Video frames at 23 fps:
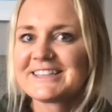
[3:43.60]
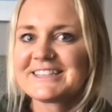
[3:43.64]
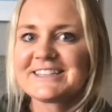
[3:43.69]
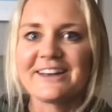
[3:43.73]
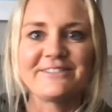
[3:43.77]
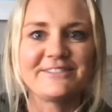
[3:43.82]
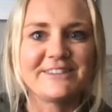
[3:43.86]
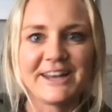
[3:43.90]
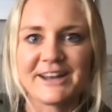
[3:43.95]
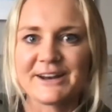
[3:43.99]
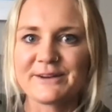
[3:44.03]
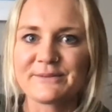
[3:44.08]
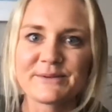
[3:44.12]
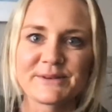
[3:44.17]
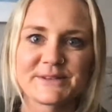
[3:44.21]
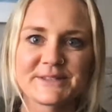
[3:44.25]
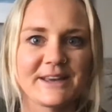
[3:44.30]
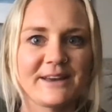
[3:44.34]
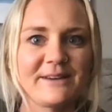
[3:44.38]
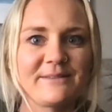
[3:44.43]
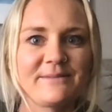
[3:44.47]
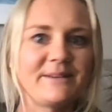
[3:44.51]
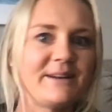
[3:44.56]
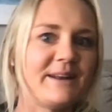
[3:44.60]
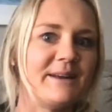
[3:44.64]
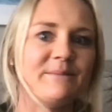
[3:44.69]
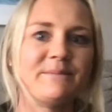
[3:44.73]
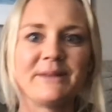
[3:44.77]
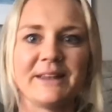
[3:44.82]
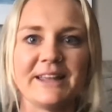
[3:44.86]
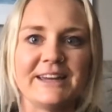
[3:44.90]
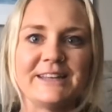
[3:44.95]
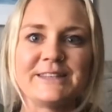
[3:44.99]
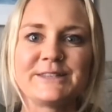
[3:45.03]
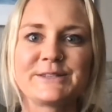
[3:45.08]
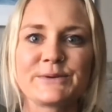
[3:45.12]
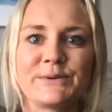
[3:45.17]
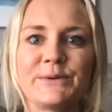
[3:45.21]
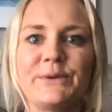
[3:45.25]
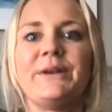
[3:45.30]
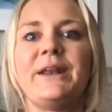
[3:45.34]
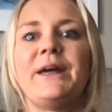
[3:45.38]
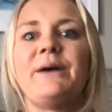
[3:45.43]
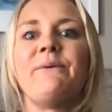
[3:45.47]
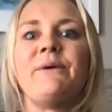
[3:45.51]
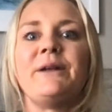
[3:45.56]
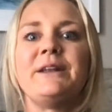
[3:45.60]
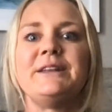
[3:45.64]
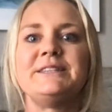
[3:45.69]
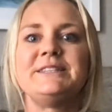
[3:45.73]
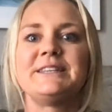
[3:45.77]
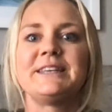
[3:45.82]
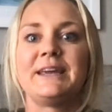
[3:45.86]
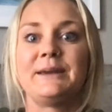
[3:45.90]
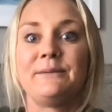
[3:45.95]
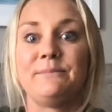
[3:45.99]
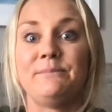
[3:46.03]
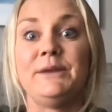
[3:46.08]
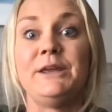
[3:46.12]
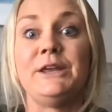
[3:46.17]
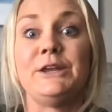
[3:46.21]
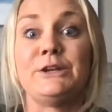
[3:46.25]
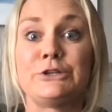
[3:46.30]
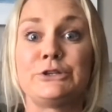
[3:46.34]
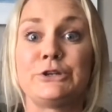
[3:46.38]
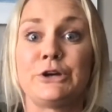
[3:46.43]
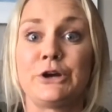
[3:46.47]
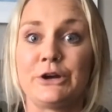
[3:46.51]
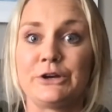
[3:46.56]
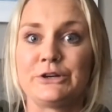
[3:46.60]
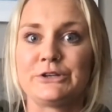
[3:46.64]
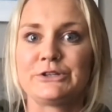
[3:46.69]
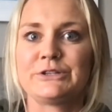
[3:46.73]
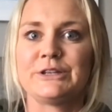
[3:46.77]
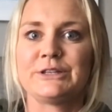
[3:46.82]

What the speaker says: stuffed animals up and I played school, and I wanted to be in charge.